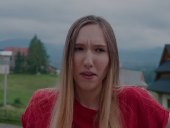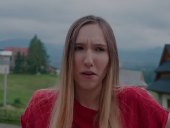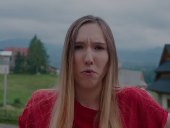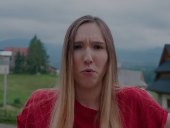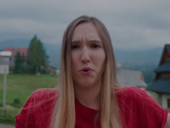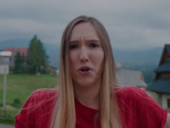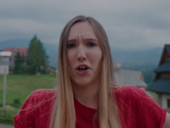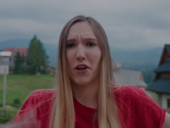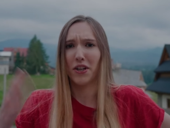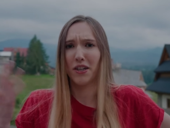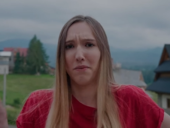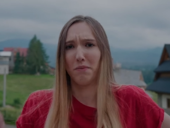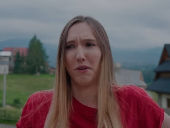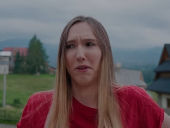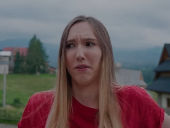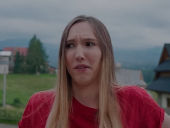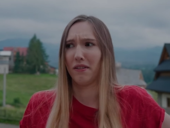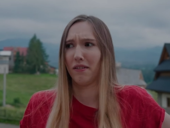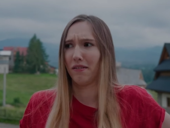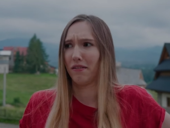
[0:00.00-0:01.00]
We are in
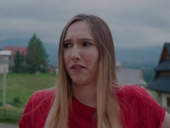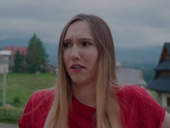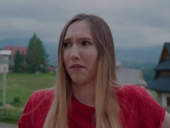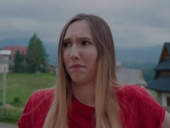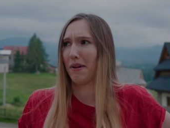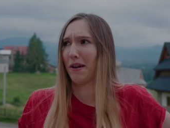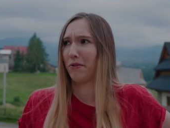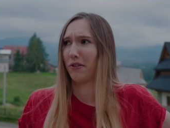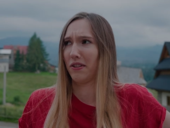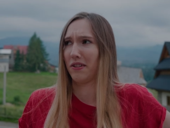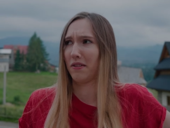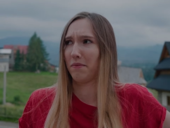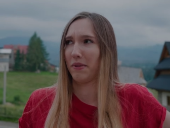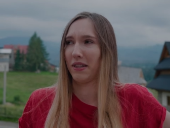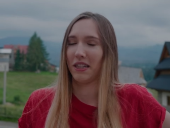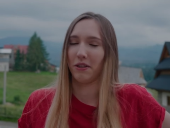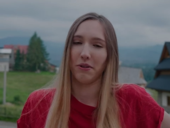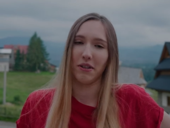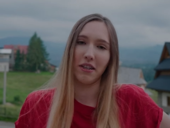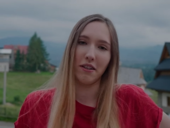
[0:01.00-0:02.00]
mountains,
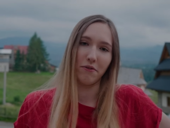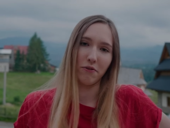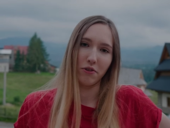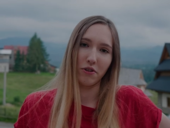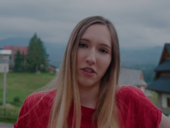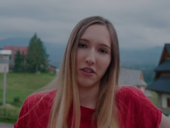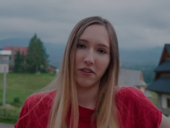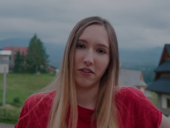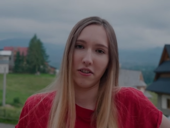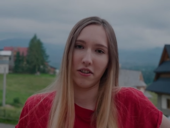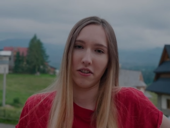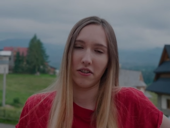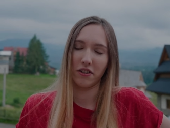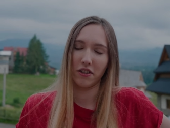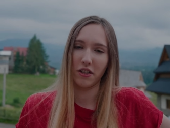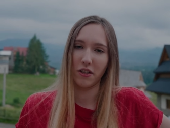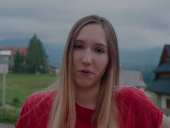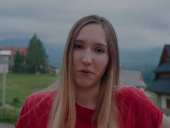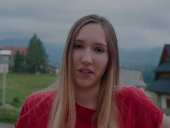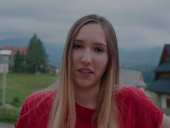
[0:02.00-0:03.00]
by the way, if you
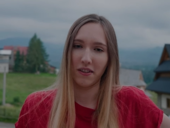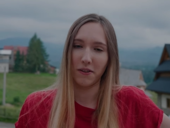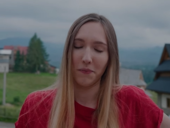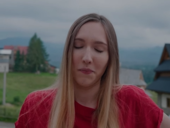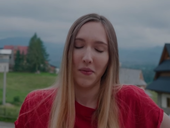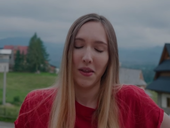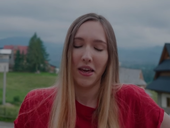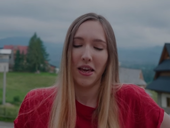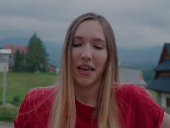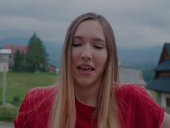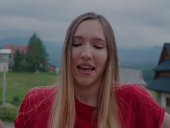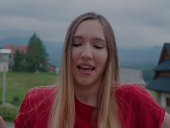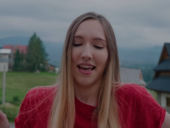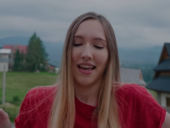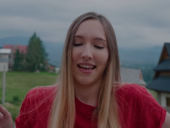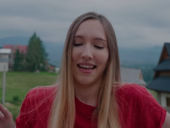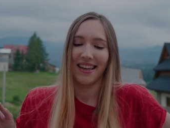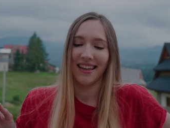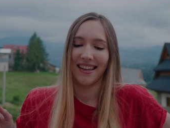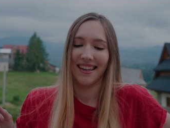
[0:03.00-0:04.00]
didn't know that.
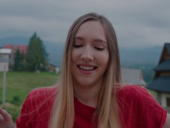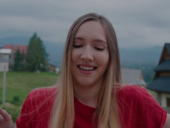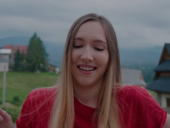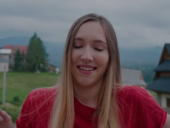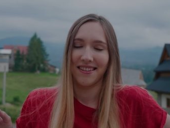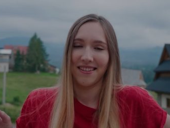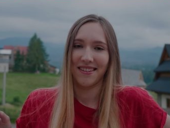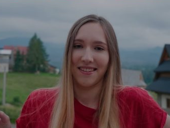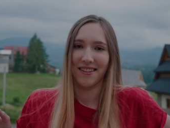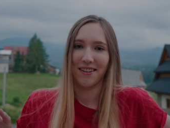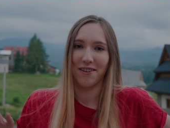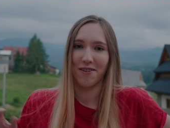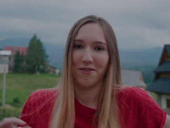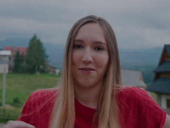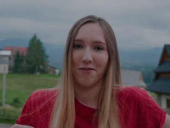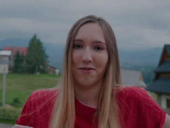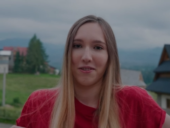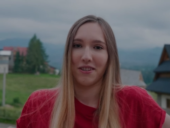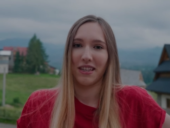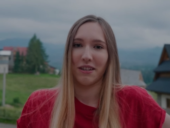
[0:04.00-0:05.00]

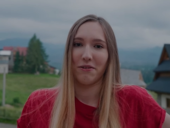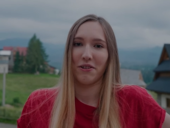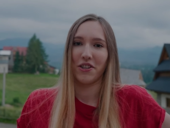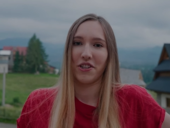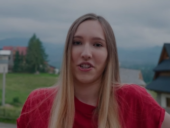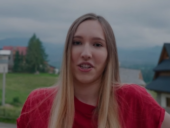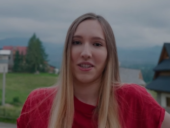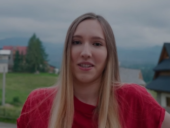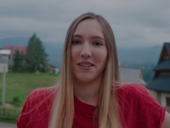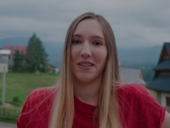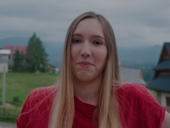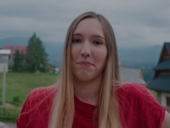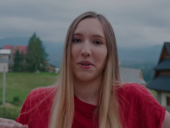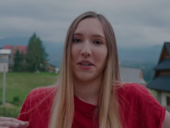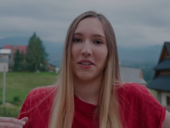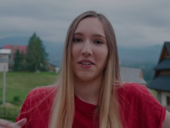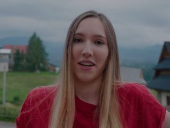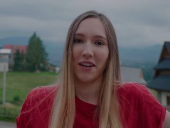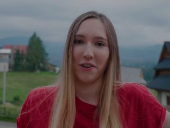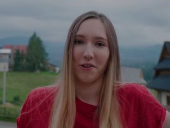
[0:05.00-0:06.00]
So they were just
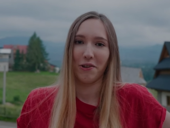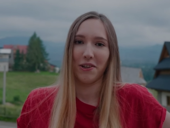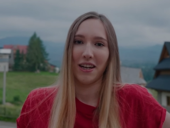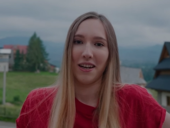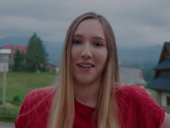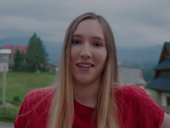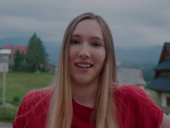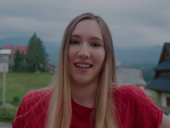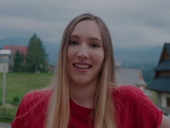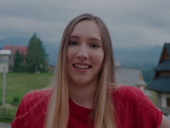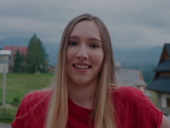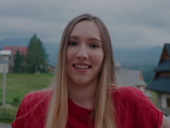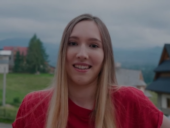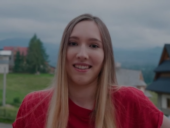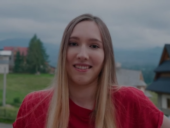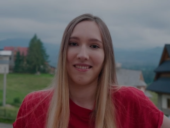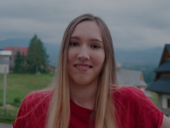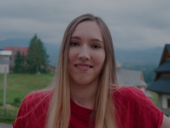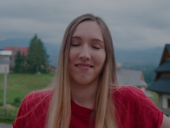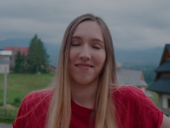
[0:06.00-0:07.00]
spectacular, like
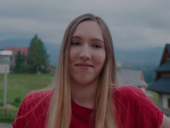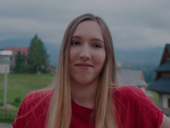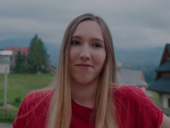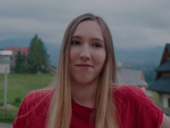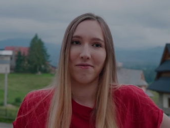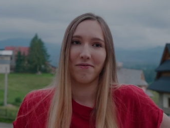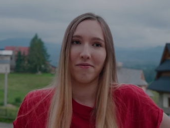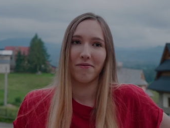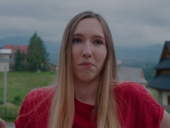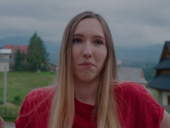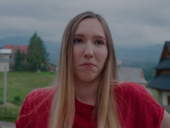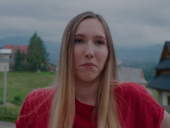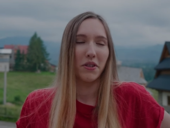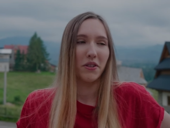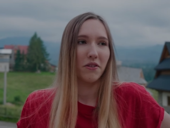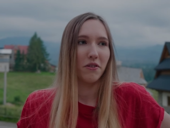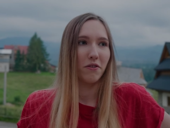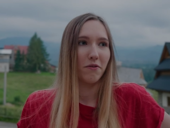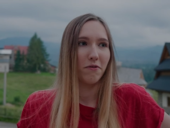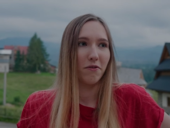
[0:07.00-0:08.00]

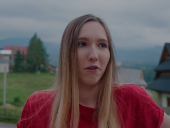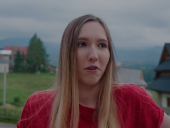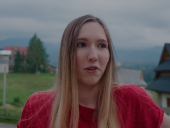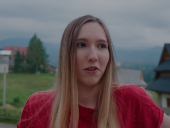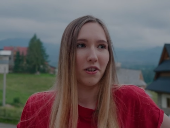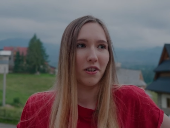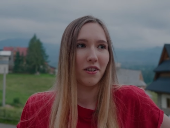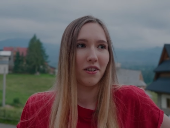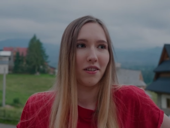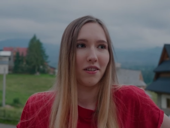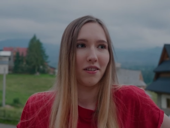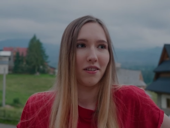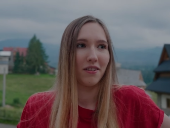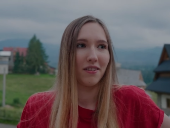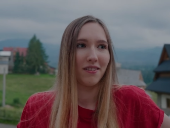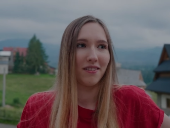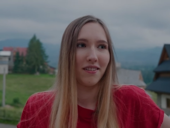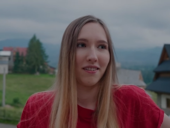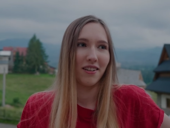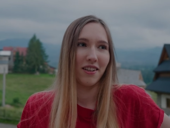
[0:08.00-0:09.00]
mist or fog,
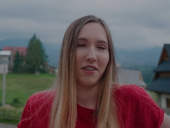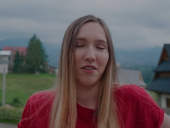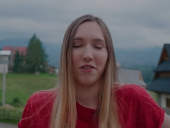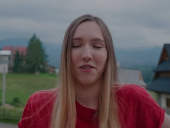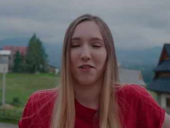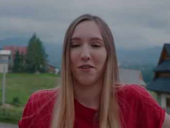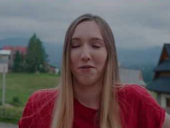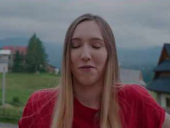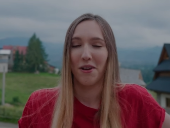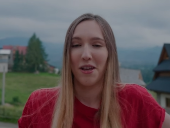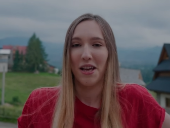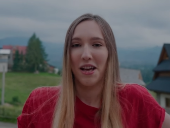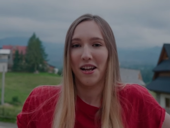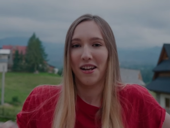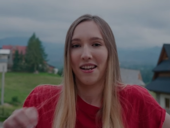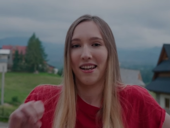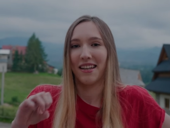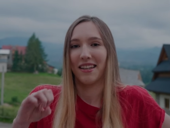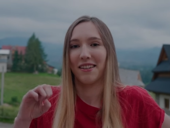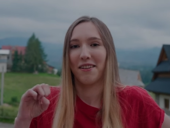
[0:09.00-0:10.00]
I don't know,
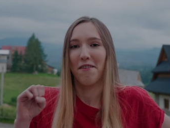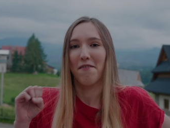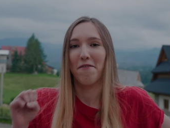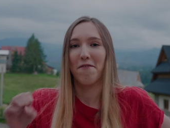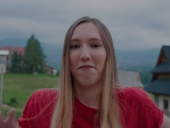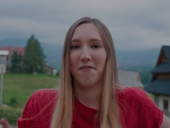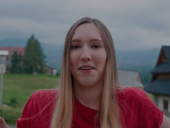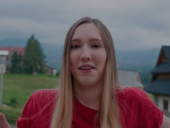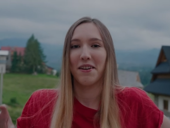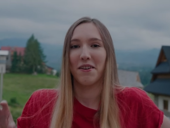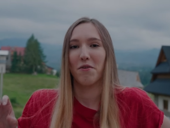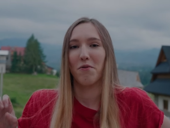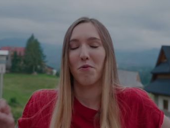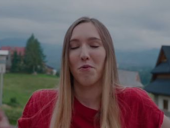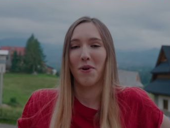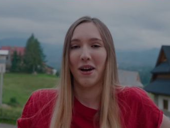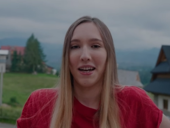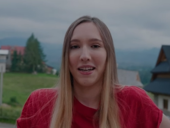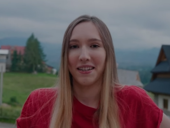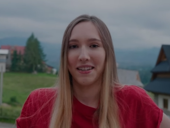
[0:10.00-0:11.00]
like thick
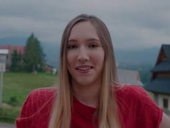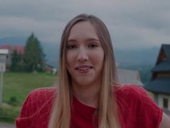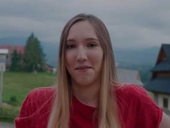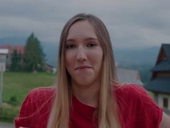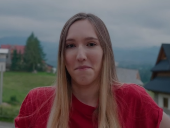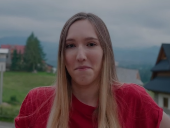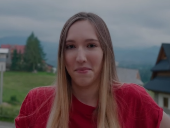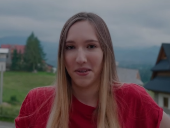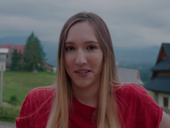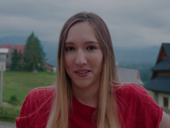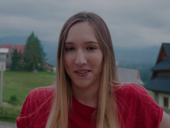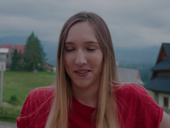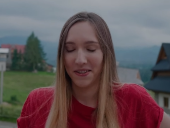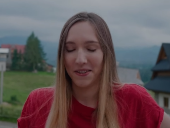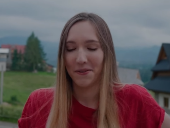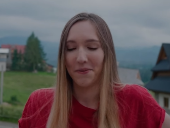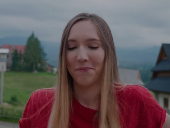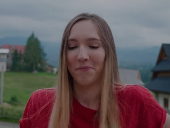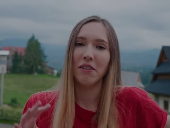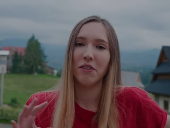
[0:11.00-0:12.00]
white
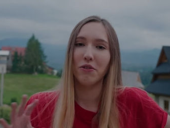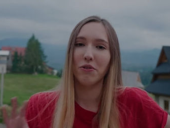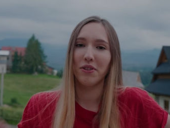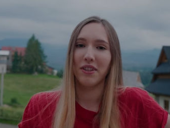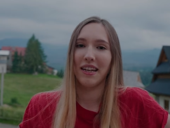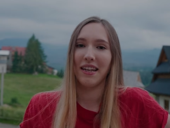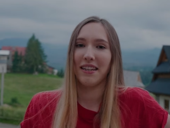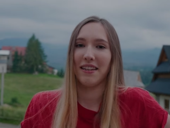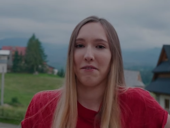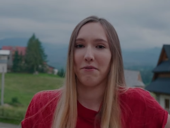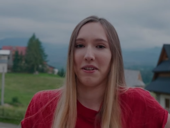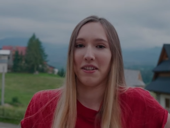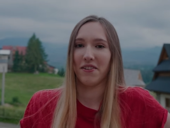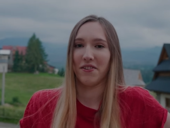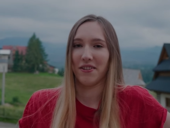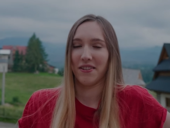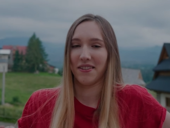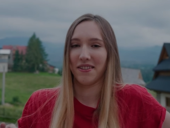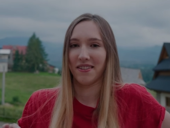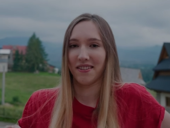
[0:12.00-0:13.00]
mist. Today the
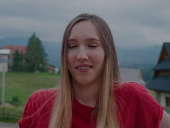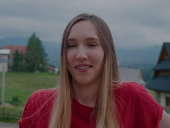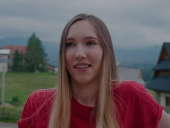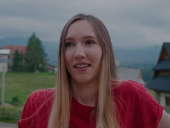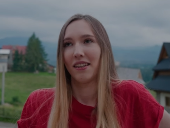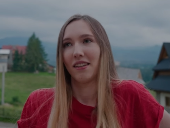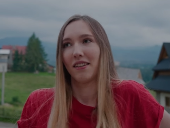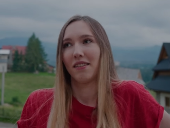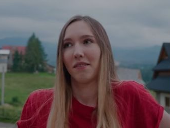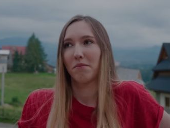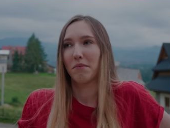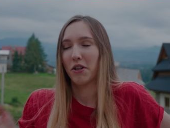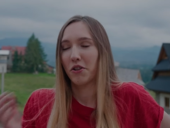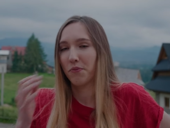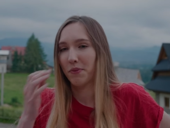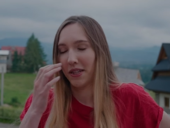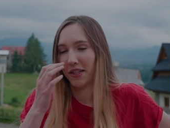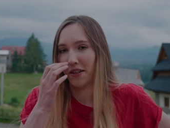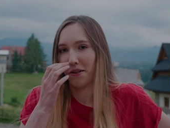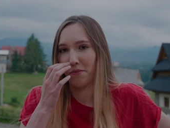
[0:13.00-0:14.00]
weather is
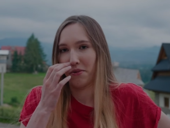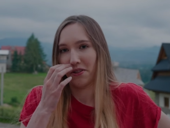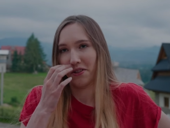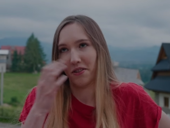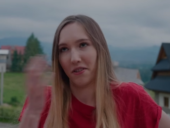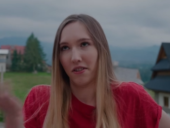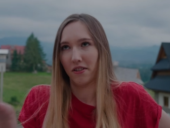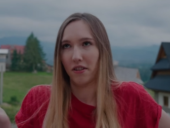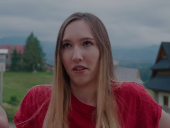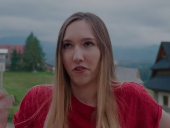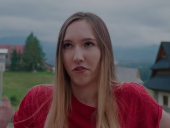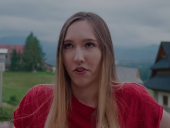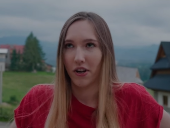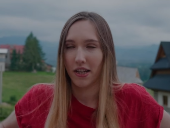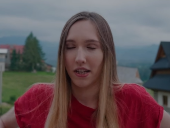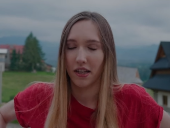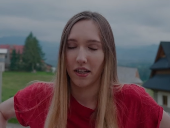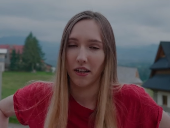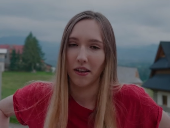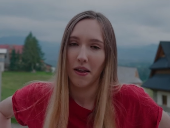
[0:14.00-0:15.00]
much better because it's not
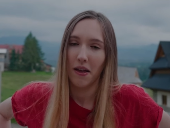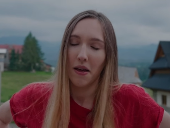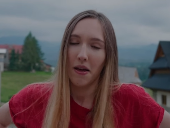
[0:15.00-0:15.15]
raining.